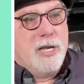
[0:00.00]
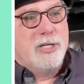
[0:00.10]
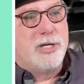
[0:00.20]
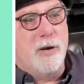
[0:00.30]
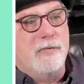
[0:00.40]

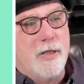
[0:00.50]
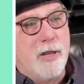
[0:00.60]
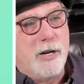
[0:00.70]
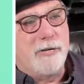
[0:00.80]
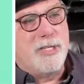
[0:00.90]
So if I
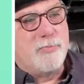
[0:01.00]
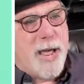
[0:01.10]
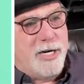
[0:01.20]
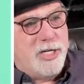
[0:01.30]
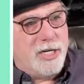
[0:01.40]
look at Roots
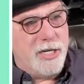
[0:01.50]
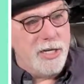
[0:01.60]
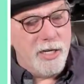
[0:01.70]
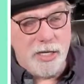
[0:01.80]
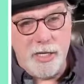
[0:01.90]
Magic,
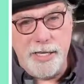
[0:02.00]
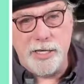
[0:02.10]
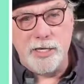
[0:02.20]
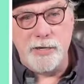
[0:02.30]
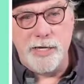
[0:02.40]

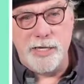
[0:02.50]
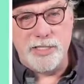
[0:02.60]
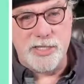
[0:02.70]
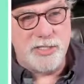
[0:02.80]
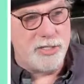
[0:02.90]
it can do an
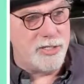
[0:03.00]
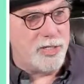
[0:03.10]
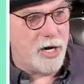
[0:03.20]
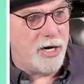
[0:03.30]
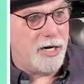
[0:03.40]
ancestor
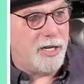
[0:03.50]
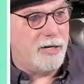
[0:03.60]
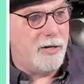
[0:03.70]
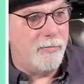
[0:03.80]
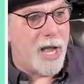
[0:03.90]
chart. It
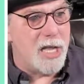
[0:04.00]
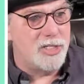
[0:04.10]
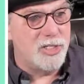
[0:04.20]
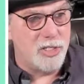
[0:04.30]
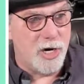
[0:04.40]
can do a
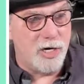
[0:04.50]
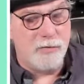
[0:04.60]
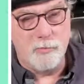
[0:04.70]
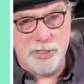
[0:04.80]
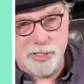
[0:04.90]
box
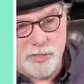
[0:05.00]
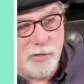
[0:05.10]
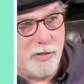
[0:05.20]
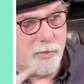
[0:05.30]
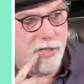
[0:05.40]
chart, which is the
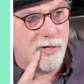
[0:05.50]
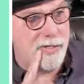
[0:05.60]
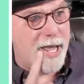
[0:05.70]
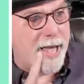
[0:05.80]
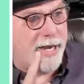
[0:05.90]
one that we
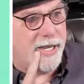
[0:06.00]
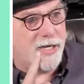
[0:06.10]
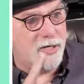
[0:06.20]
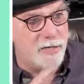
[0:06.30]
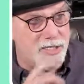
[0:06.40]
looked at. It
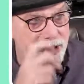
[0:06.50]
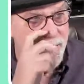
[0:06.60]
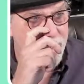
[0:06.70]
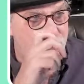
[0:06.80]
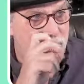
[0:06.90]
can do a
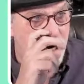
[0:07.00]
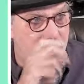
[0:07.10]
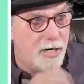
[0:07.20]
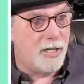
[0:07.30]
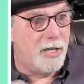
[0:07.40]
descendant
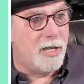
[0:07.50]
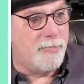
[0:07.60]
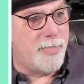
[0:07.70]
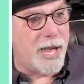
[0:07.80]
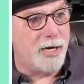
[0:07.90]
chart,
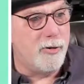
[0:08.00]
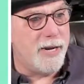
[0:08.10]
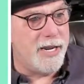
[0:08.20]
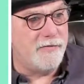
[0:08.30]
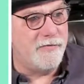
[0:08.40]

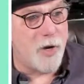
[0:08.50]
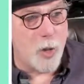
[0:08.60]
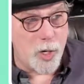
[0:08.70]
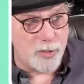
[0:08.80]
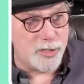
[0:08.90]
pedigree,
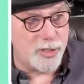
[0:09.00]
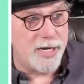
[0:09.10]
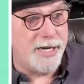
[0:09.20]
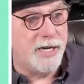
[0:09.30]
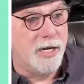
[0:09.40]
photo
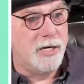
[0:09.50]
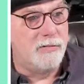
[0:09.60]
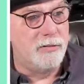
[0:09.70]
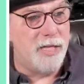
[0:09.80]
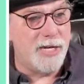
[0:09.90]
tree,
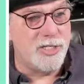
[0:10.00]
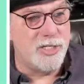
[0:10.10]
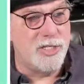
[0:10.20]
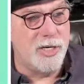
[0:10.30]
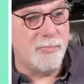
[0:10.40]

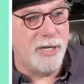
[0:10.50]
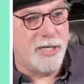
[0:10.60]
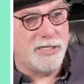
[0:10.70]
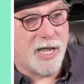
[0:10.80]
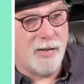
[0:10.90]
relationship,
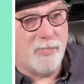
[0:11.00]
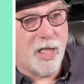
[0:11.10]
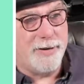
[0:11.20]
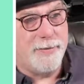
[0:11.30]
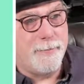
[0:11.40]
and timeline.